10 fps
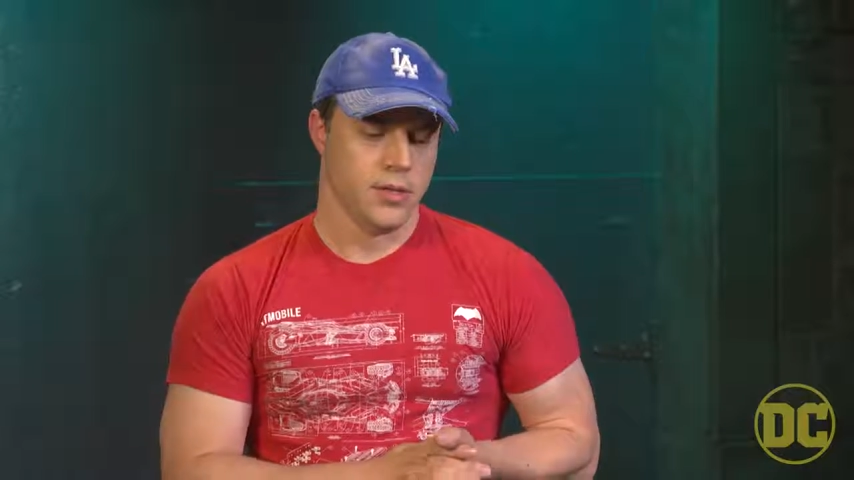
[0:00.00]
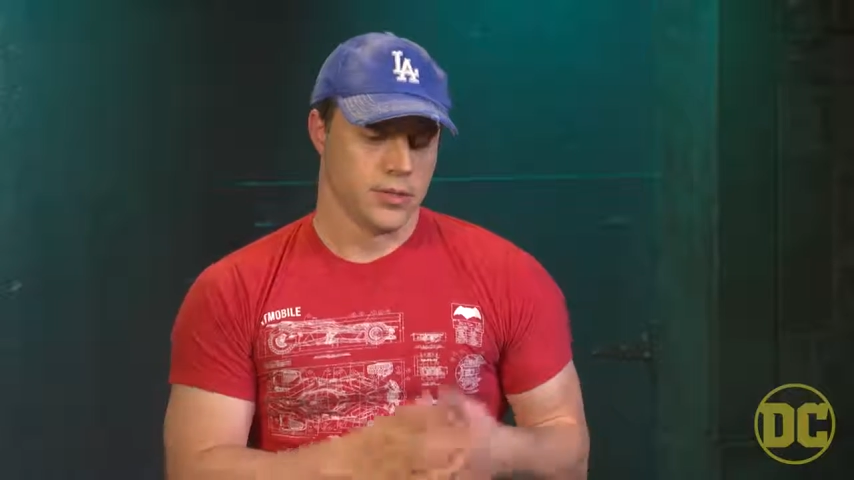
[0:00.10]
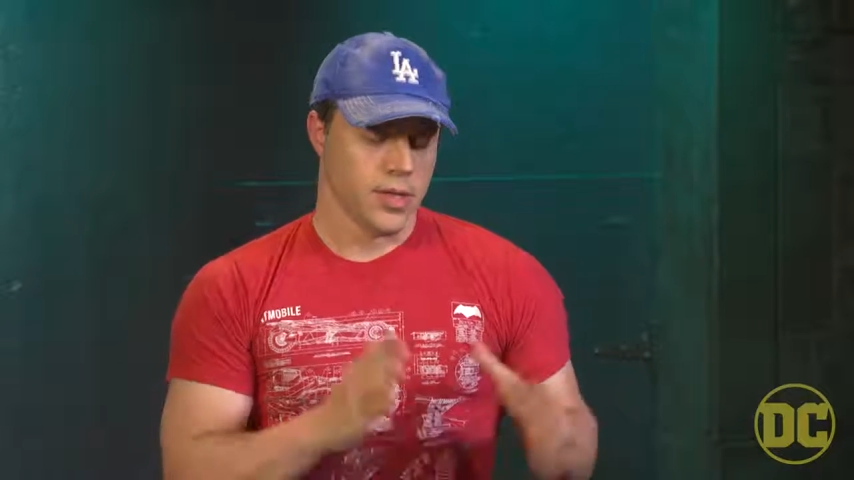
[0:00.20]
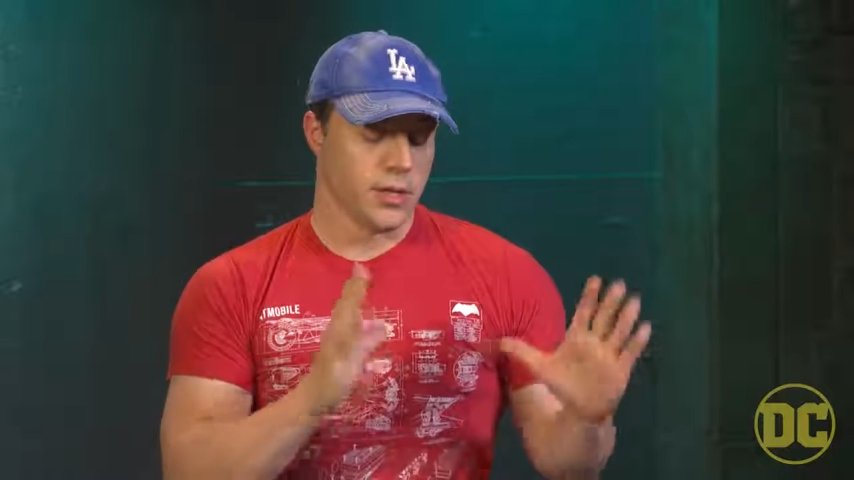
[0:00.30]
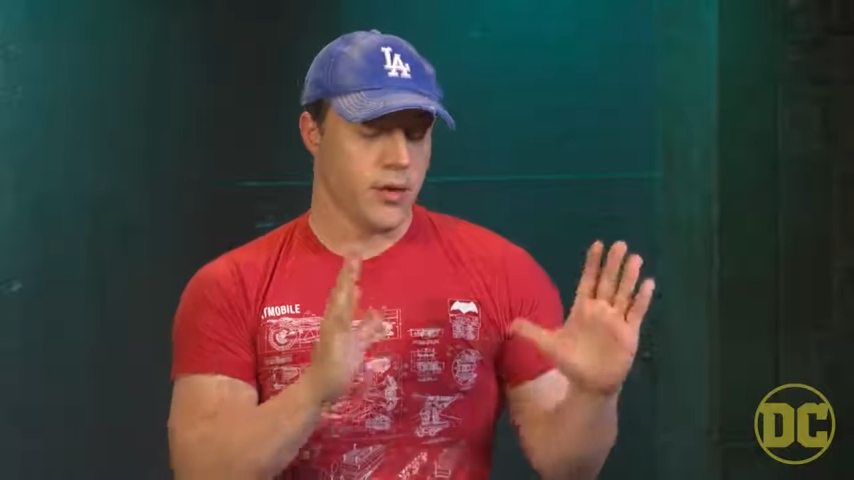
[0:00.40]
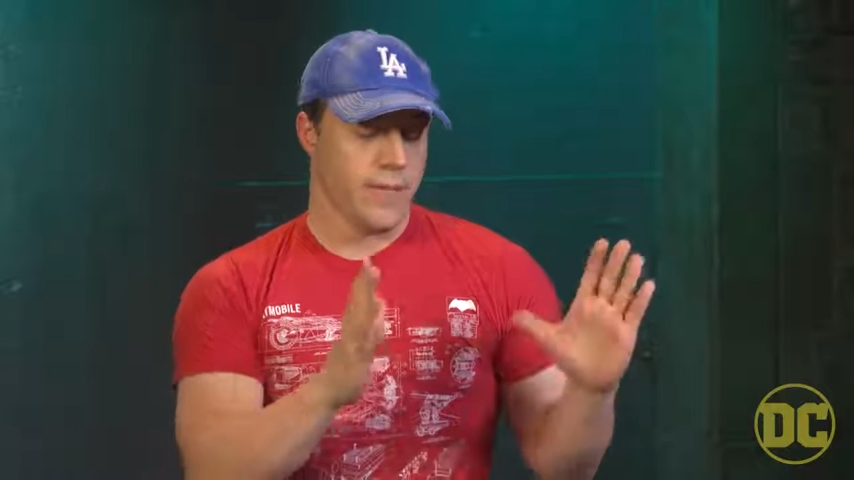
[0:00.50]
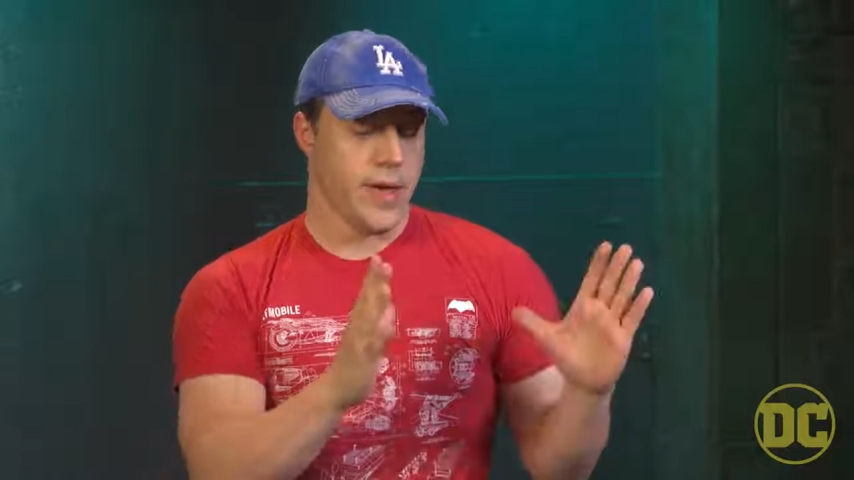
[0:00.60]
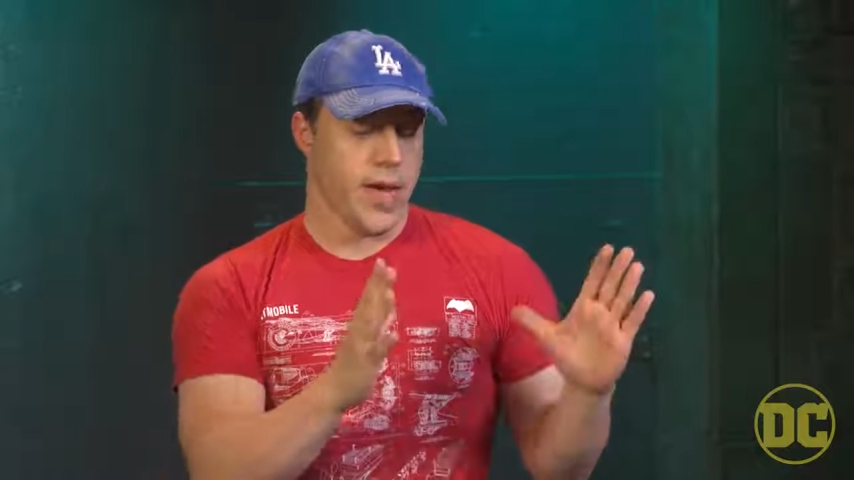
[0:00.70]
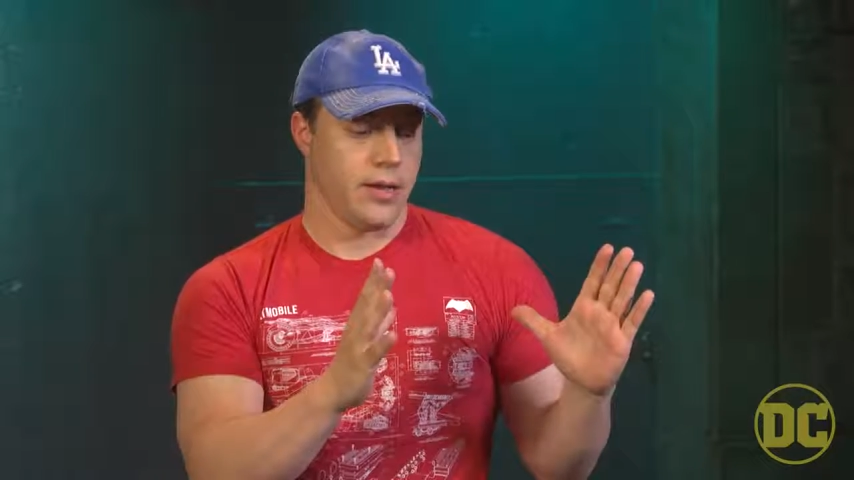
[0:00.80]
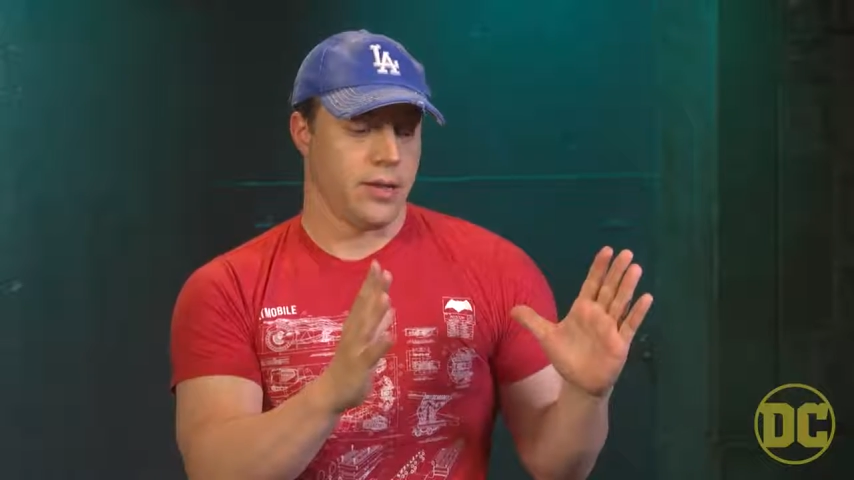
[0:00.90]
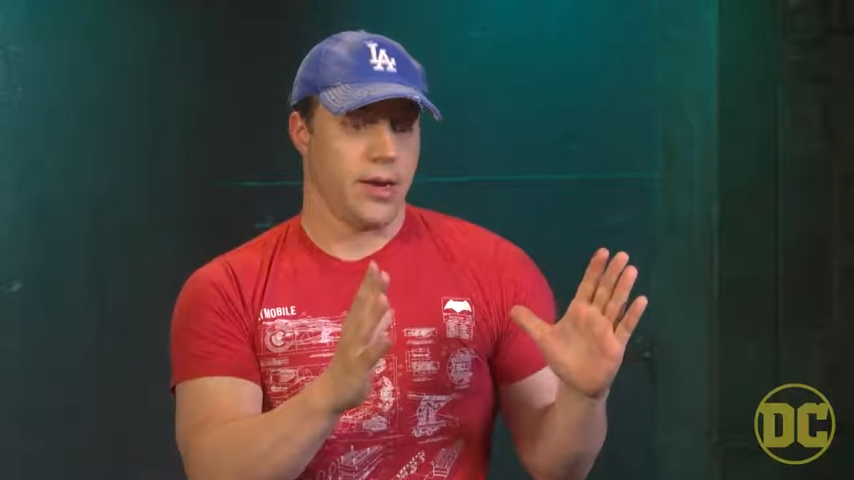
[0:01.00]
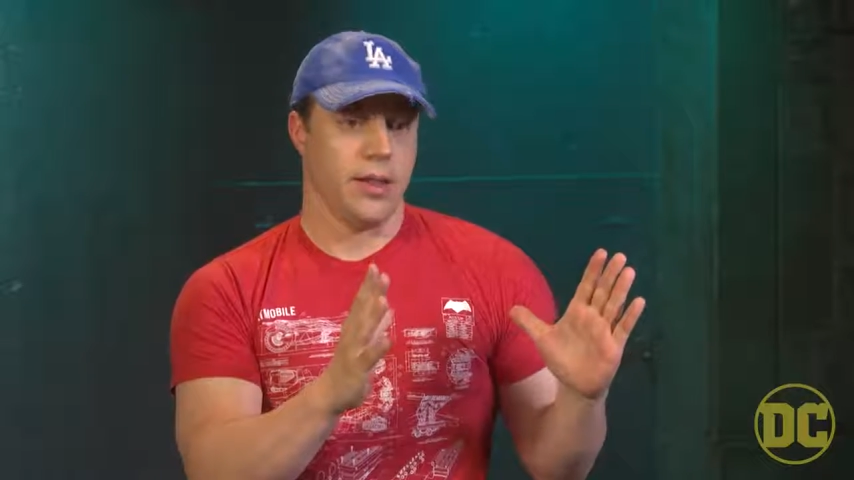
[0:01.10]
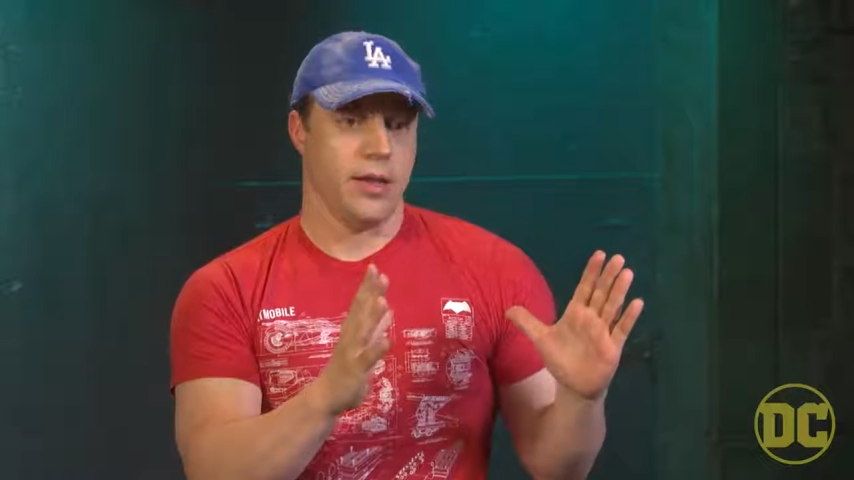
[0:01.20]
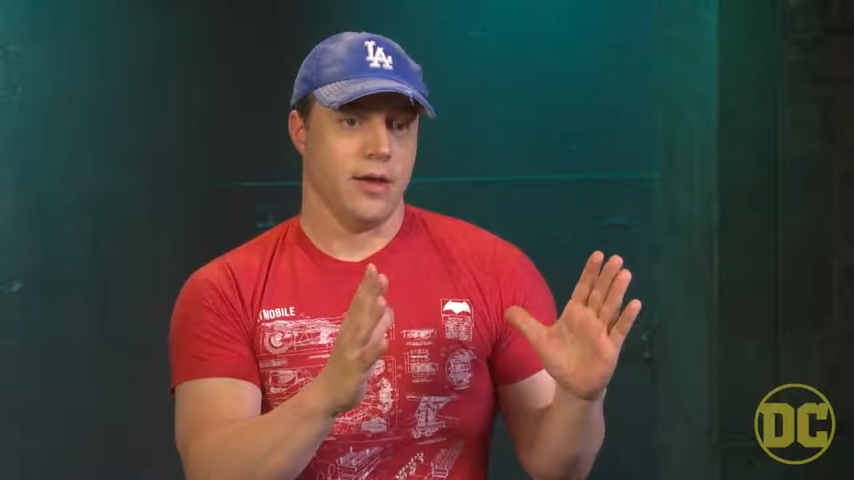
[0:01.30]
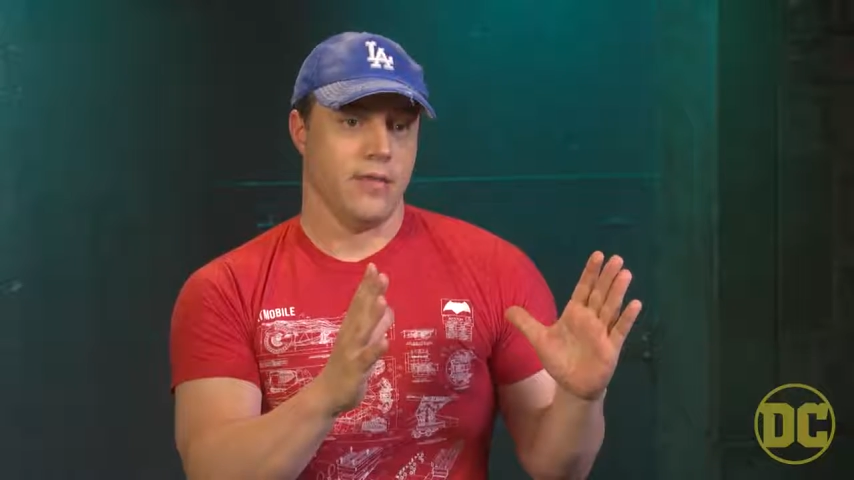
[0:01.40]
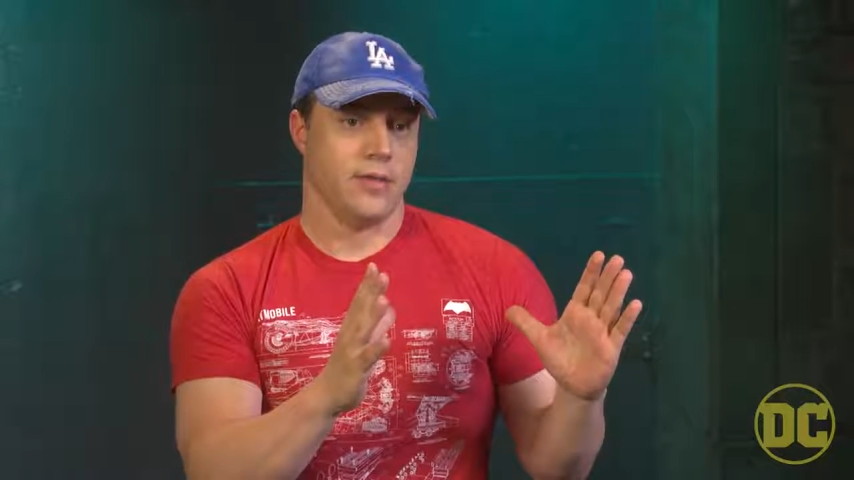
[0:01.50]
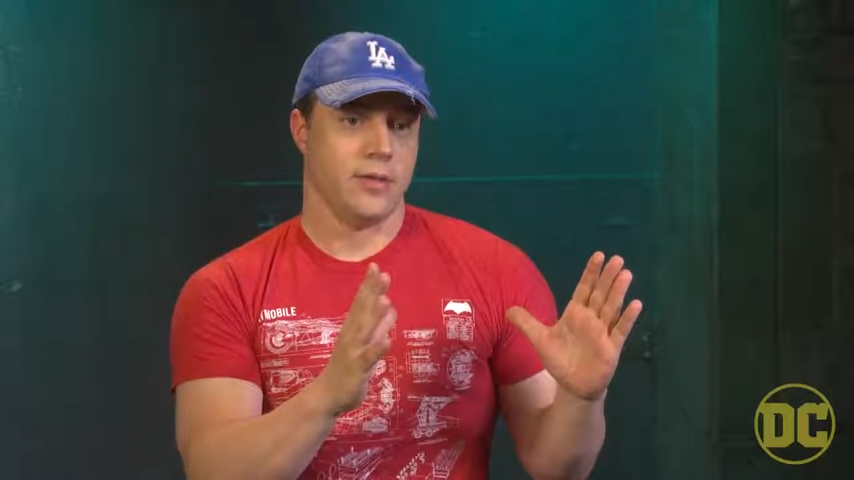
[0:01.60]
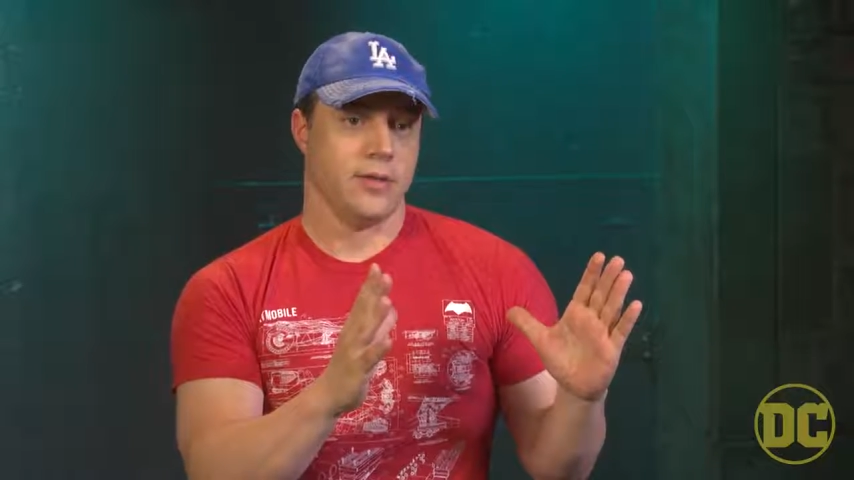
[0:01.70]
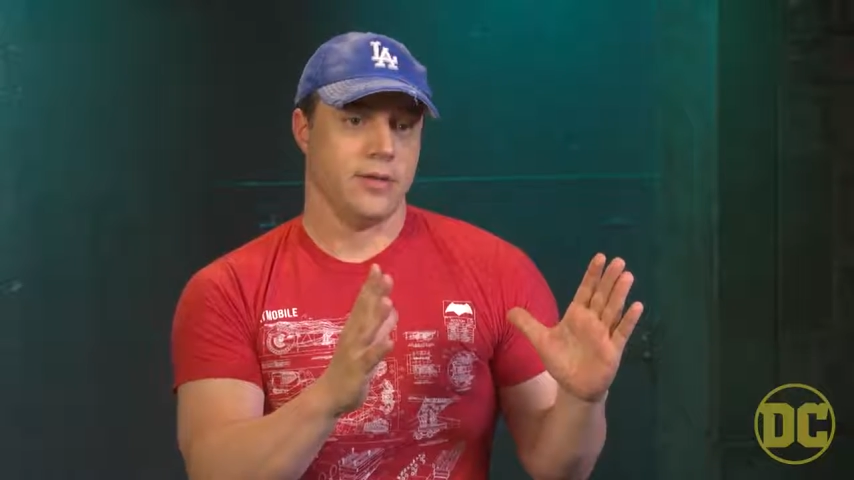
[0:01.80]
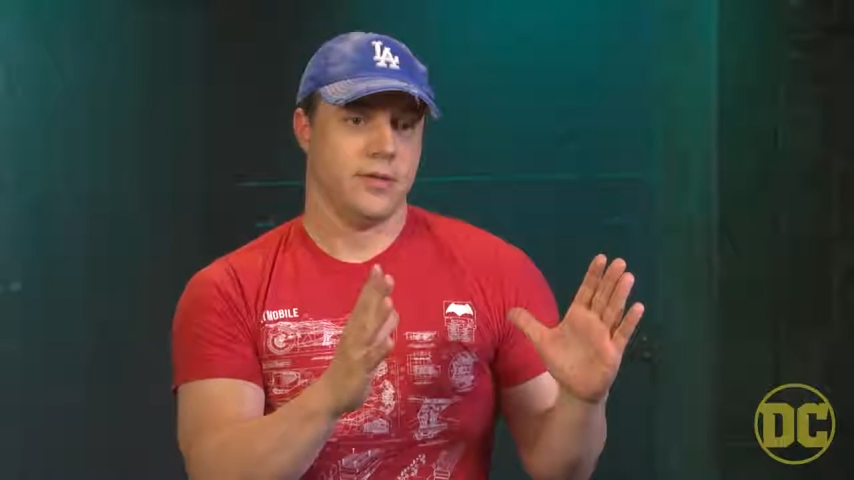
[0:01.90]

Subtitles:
There's another great panel I loved